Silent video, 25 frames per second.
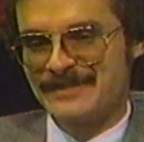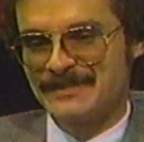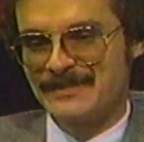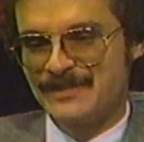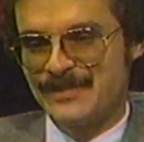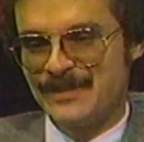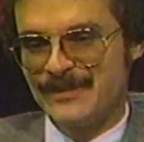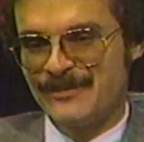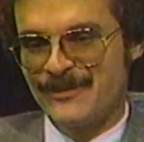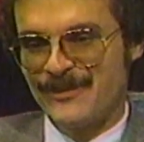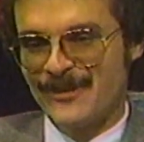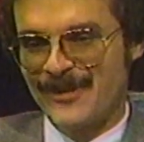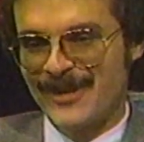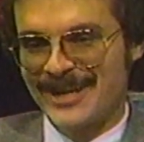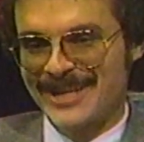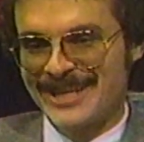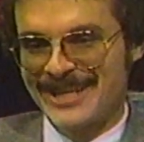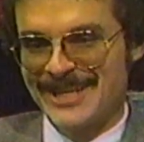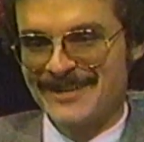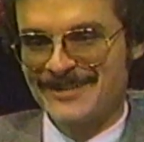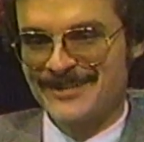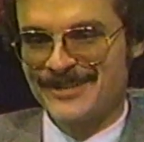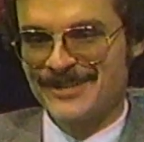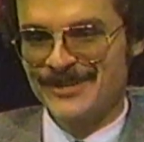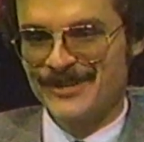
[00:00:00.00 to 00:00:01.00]
before I
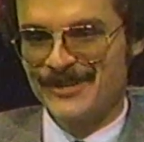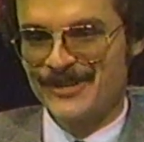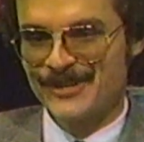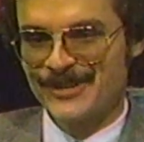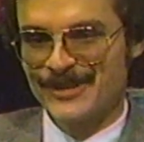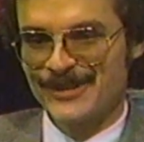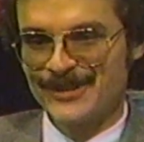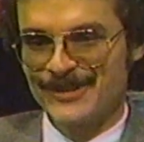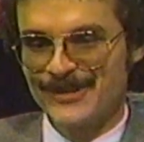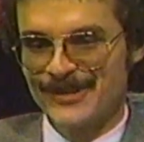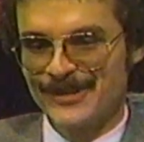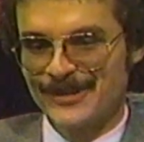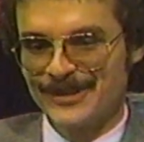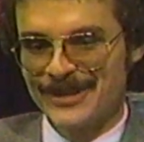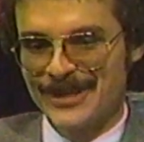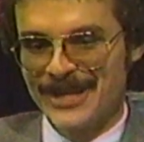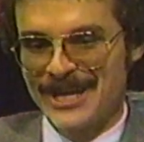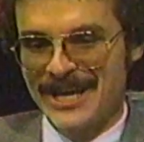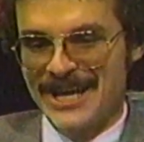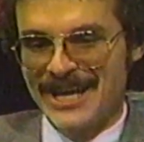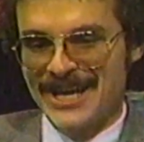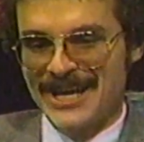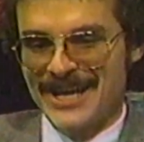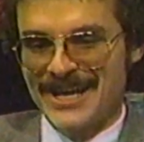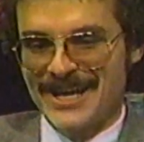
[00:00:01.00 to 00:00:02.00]
came to know the Lord,
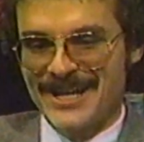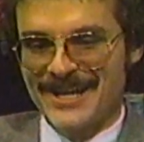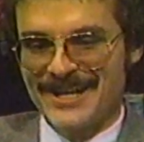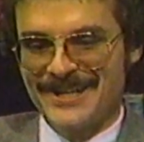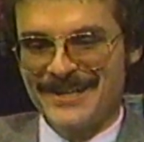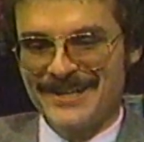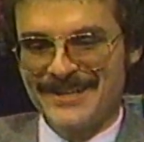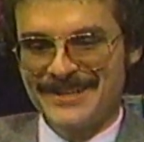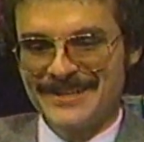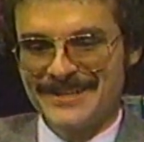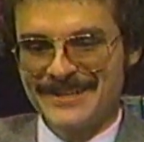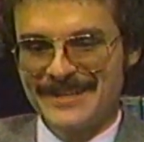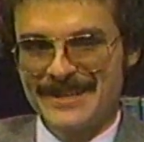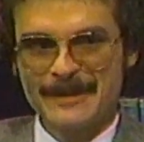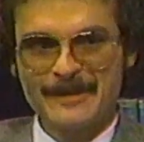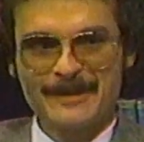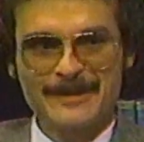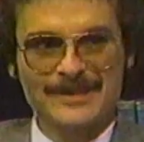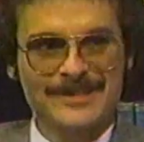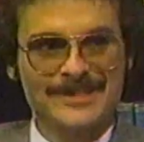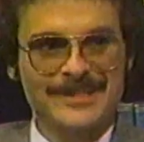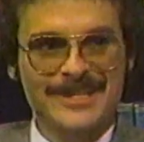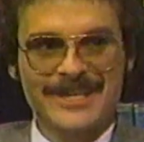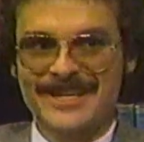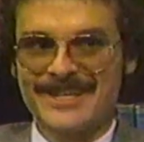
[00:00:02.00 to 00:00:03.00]
uh, there
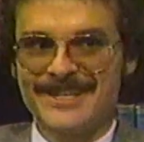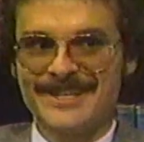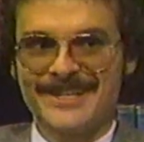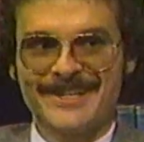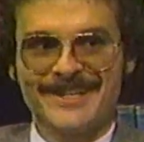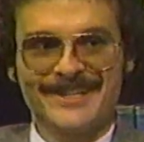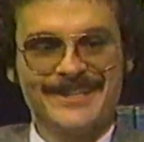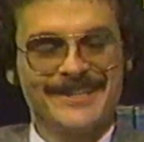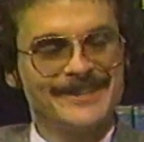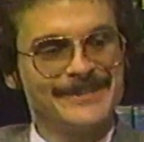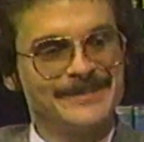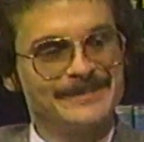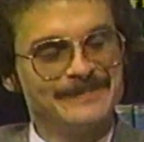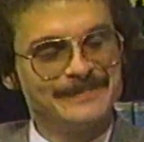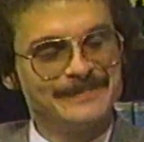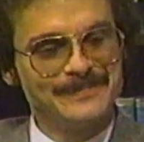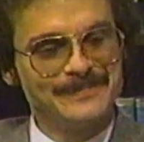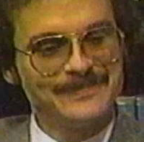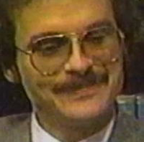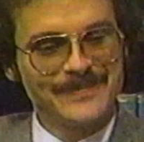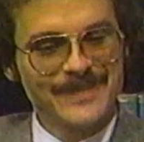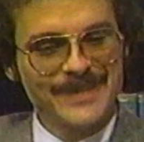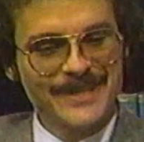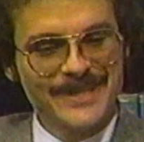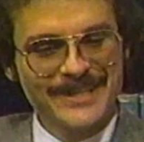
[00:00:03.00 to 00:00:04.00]
was a uh,
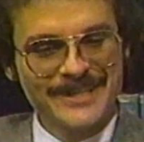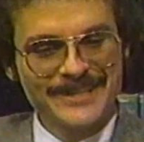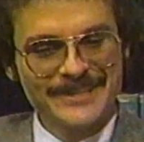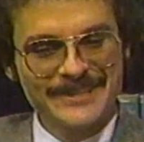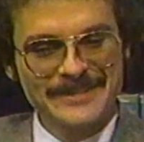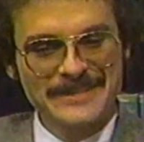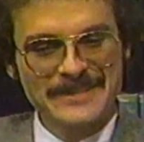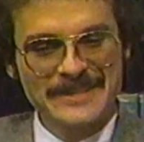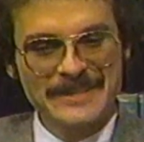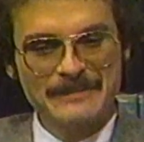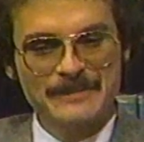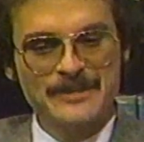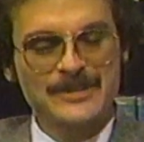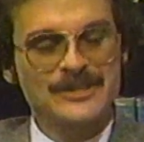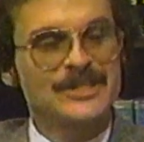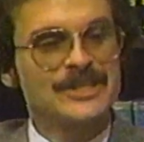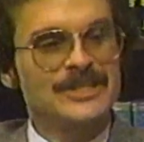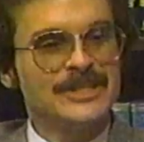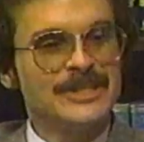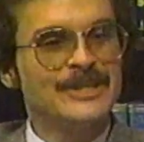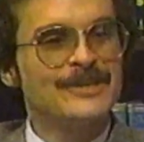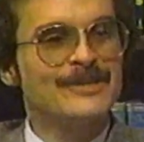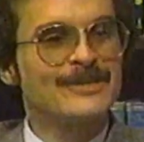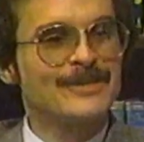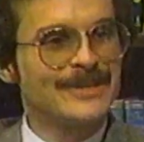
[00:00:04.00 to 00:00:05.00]
uh, it was the
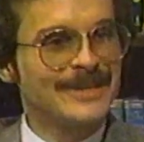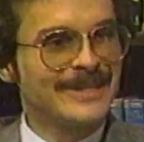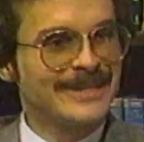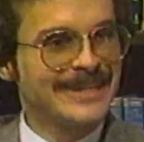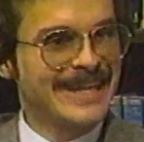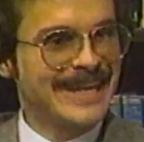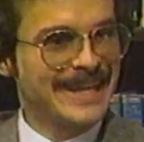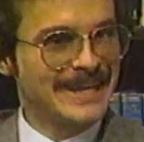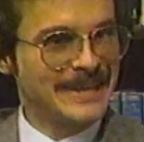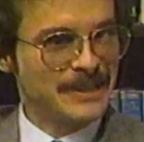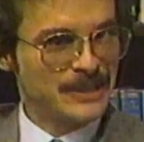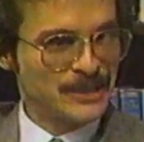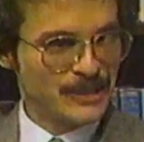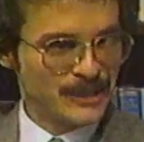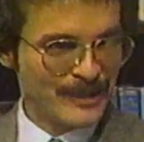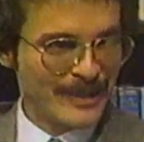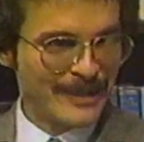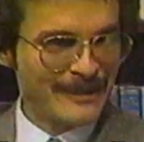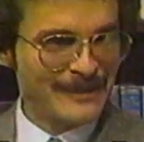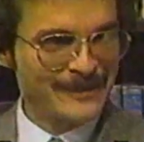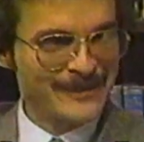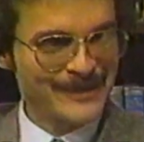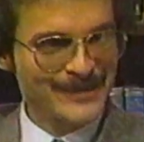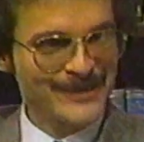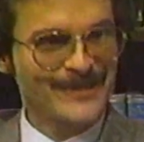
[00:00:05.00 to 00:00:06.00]
year that they had the
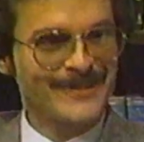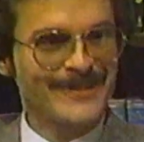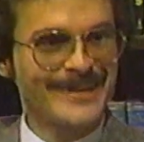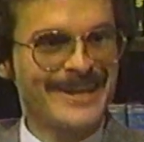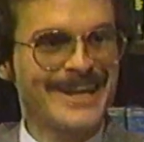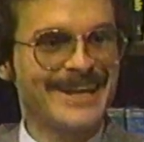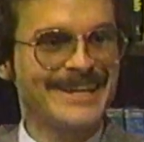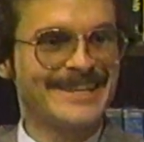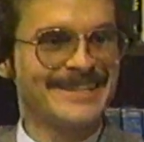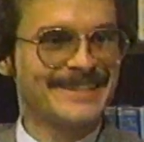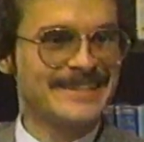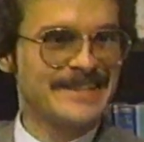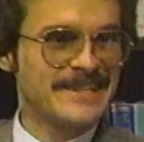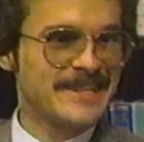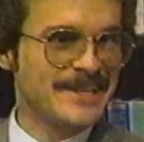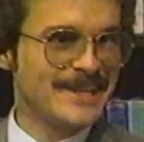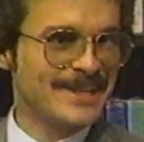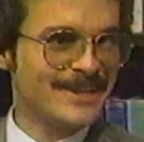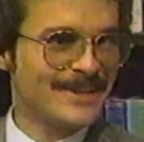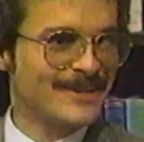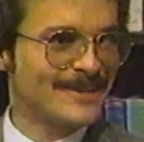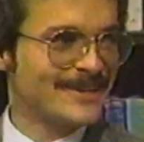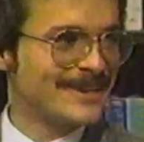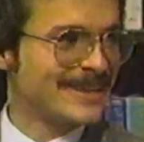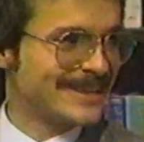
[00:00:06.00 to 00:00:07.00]
Shroud of Turin
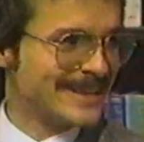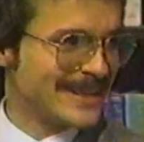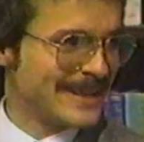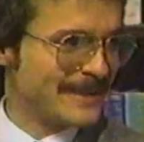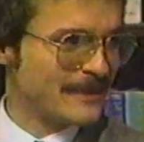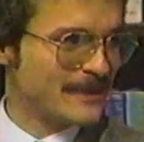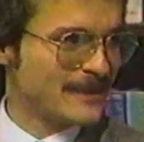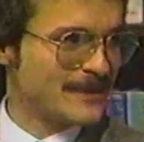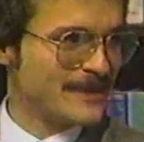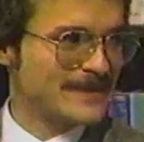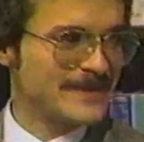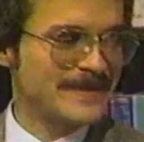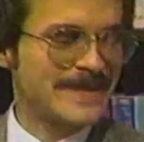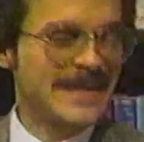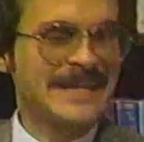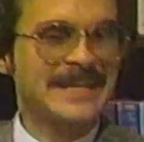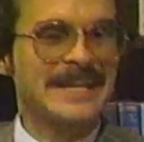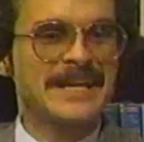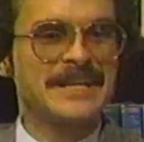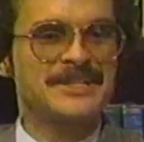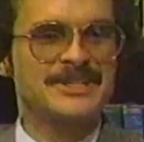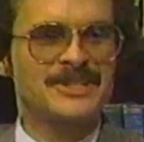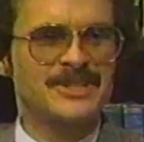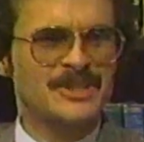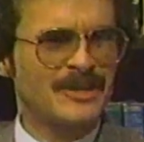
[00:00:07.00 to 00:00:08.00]
here that they were, and
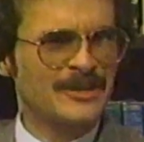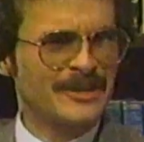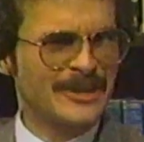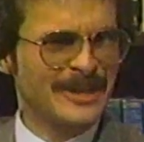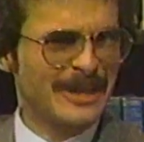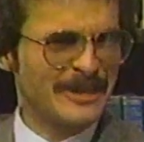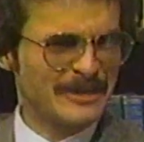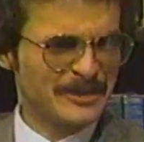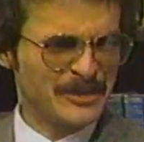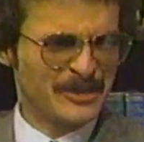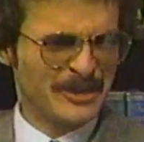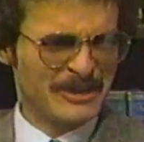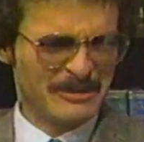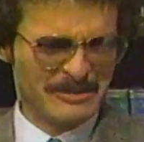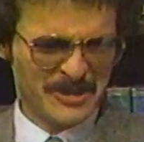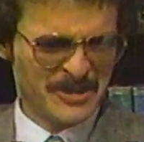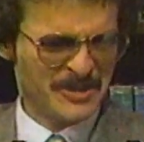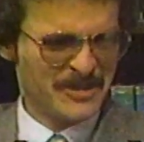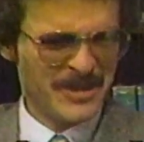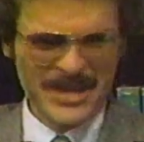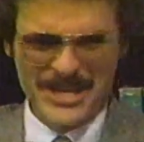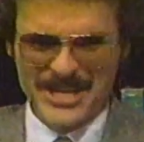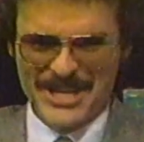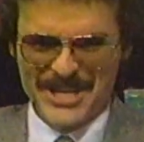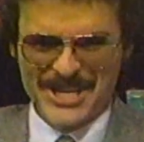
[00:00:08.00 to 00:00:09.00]
I started out, you know, I was,
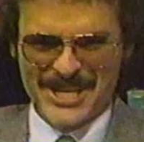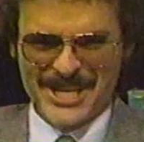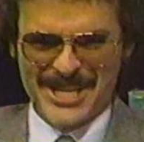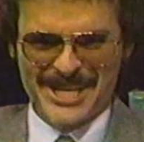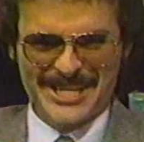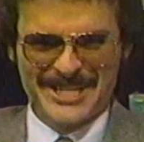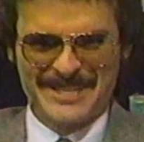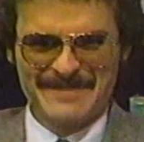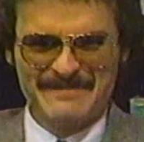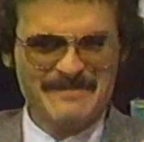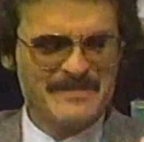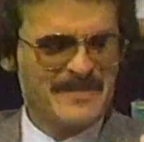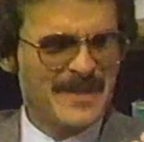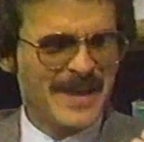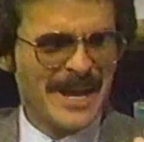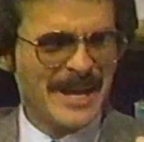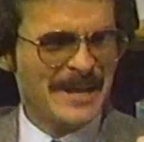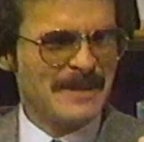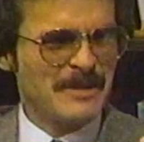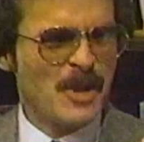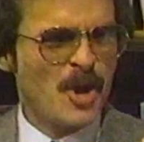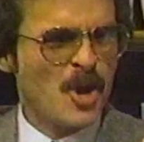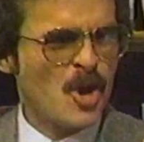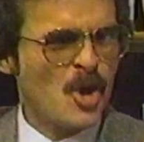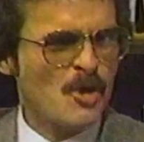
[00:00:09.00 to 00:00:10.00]
I I
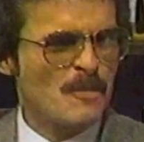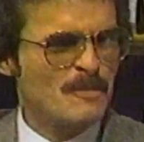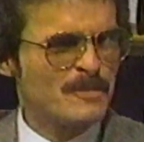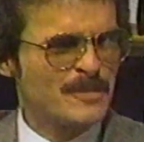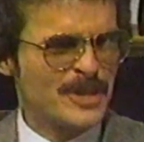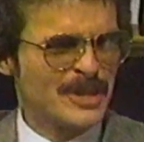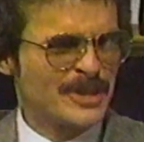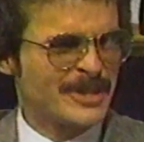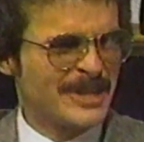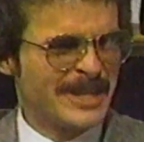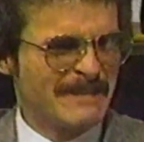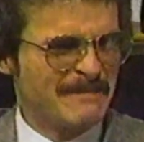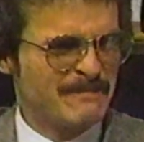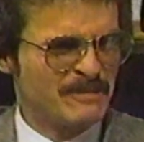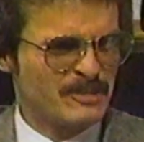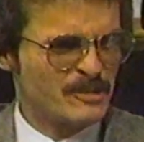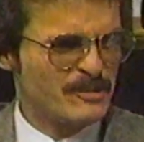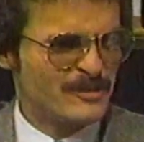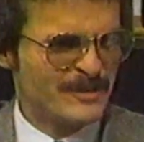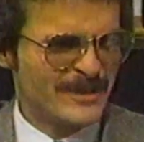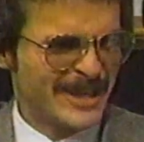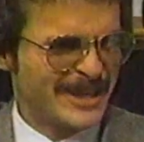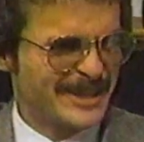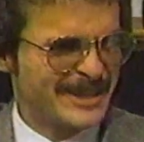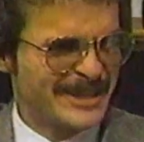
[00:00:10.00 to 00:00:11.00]
hope that they
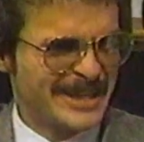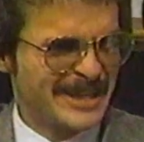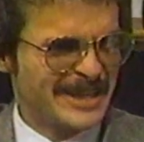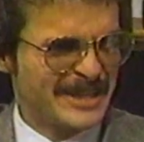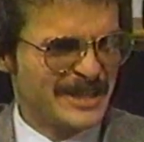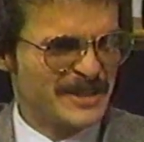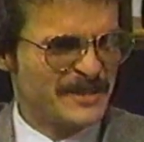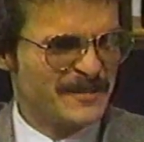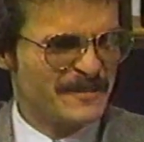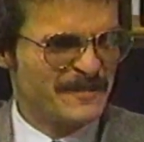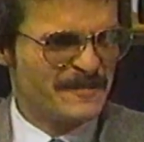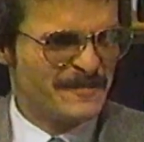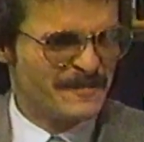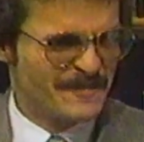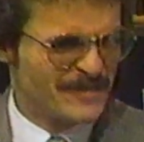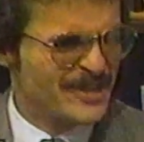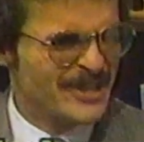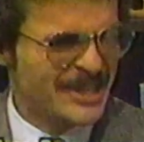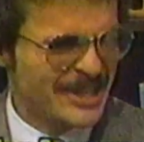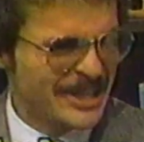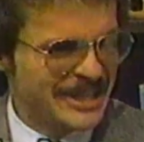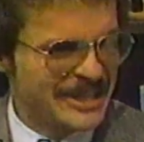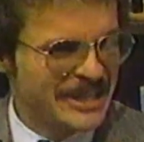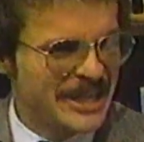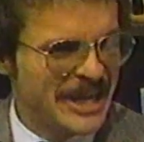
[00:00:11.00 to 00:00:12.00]
prove that thing is
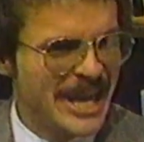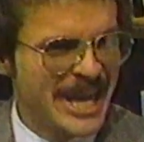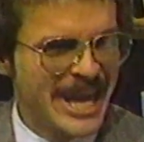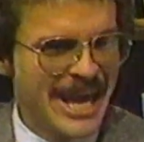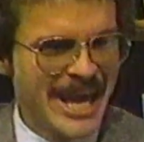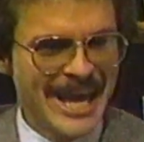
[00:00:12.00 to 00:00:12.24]
fake.